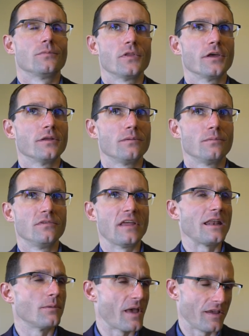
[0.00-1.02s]
the
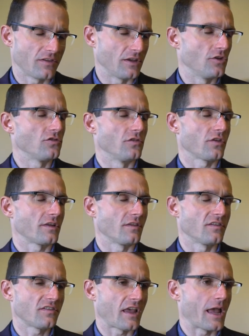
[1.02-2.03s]
databasing issues, like the
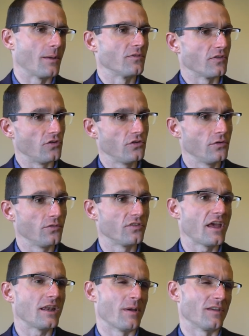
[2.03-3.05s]
SAMs and the Dunes
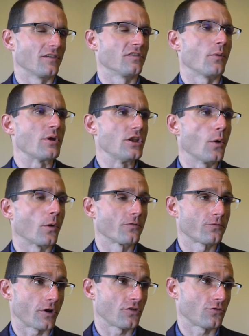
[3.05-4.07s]
databases that we know are
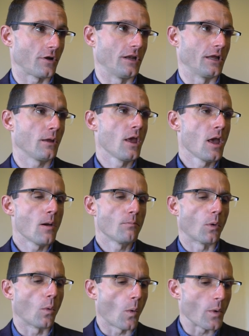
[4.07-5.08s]
frustrating.
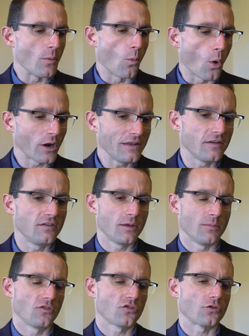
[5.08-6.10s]
But what we wanted to
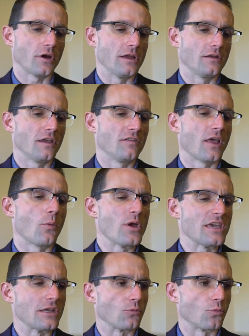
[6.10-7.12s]
demonstrate is that we
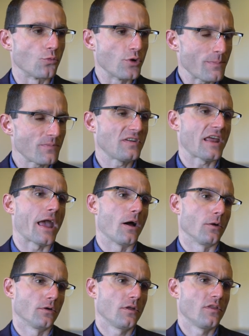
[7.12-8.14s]
can rip
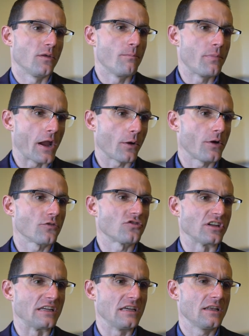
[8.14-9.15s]
down the barriers
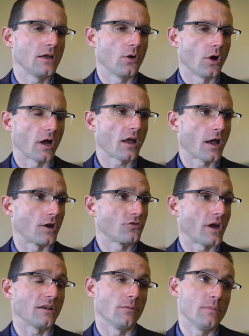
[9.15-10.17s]
to getting on
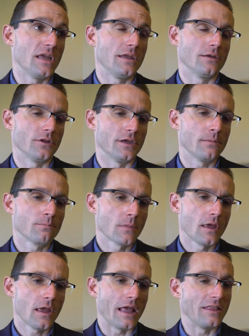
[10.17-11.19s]
contract immediately.
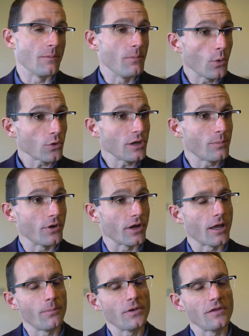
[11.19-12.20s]
And the ability to put
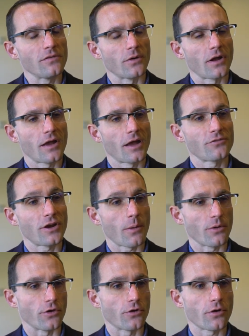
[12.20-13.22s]
companies on contract
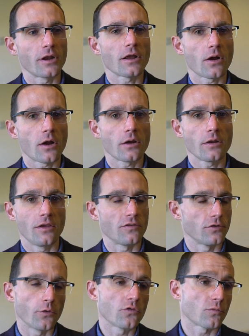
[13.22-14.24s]
with a credit card is
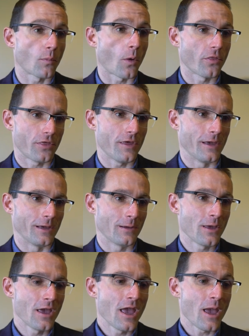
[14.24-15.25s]
no small thing,
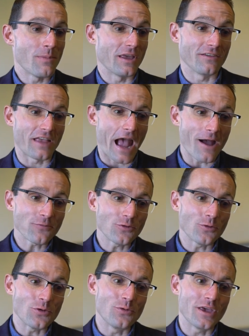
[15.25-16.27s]
because
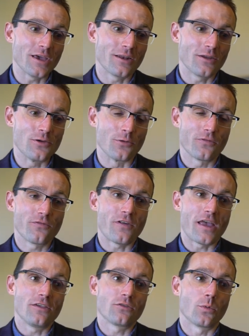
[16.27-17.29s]
after you get your
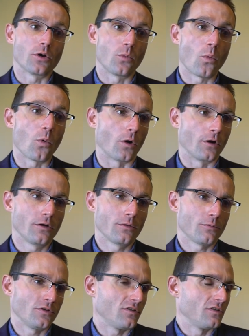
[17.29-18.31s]
phase one award,
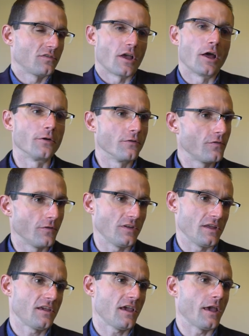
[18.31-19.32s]
which is one hundred
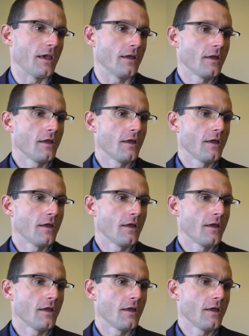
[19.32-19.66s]
fifty K,